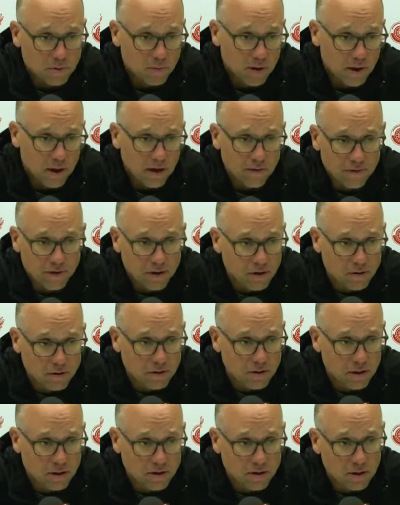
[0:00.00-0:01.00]
We're going to have
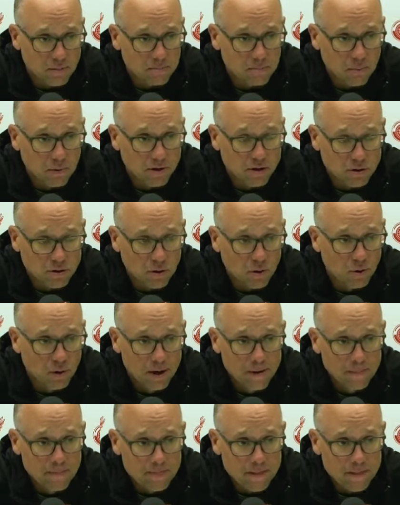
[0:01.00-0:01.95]
injuries at some point. So,